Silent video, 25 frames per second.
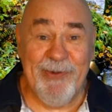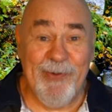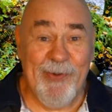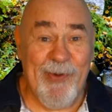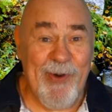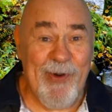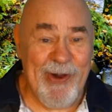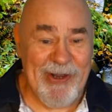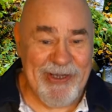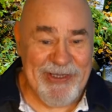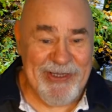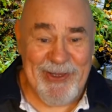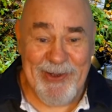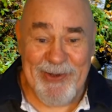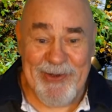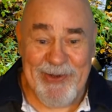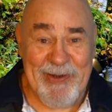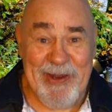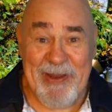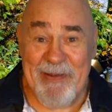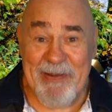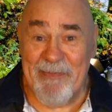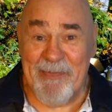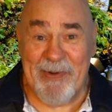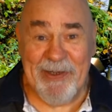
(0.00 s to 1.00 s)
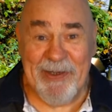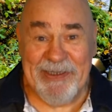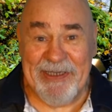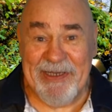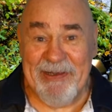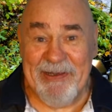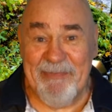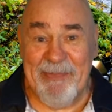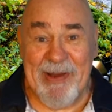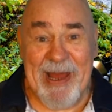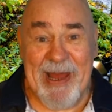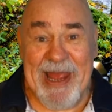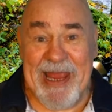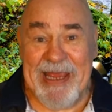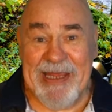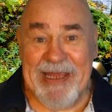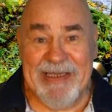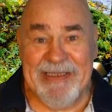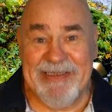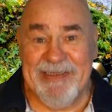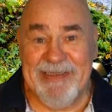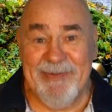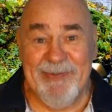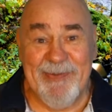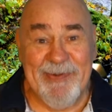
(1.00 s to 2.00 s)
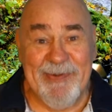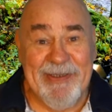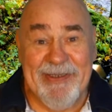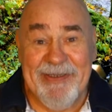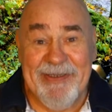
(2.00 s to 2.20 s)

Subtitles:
walk down the muddy banks.